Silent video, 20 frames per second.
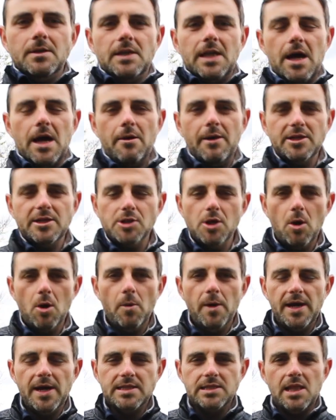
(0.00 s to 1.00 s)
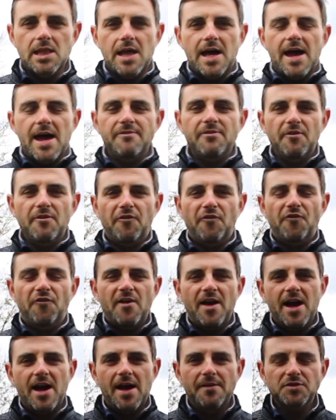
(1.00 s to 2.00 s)
Now, as always, live at
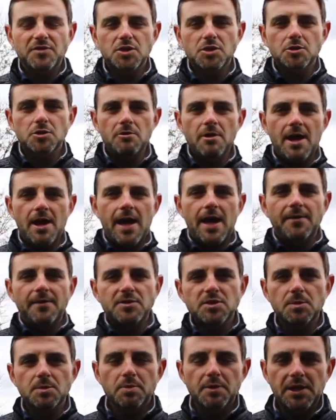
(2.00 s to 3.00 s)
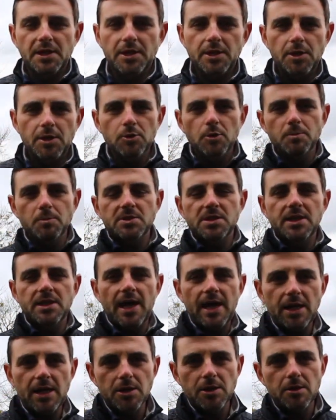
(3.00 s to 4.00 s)
5 strives to bring you
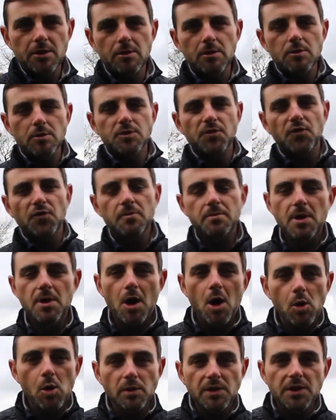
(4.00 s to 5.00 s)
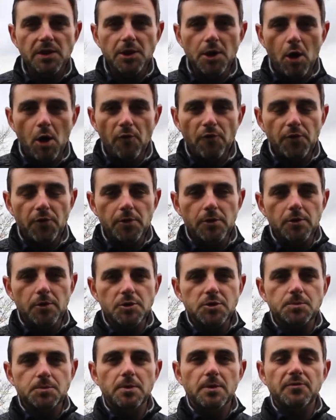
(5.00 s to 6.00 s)
up-to-date news from not only the golf
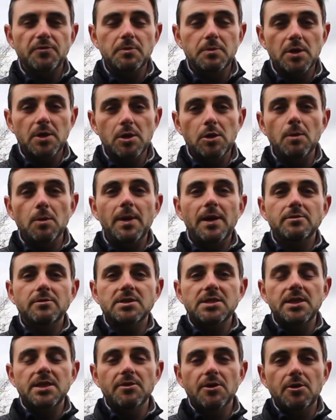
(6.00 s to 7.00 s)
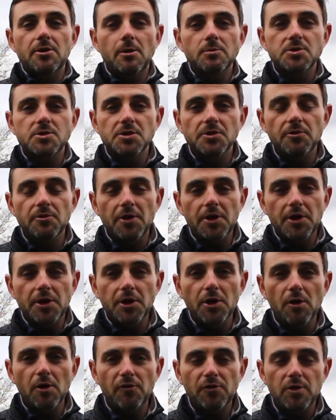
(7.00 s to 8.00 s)
course but from the clubhouse here at Crompton Royton
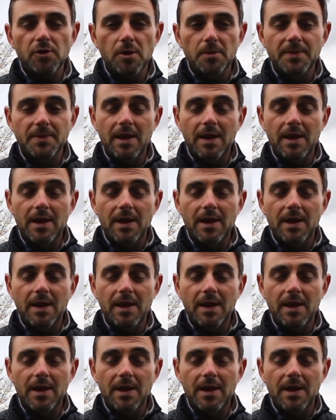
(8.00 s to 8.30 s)
Golf Club.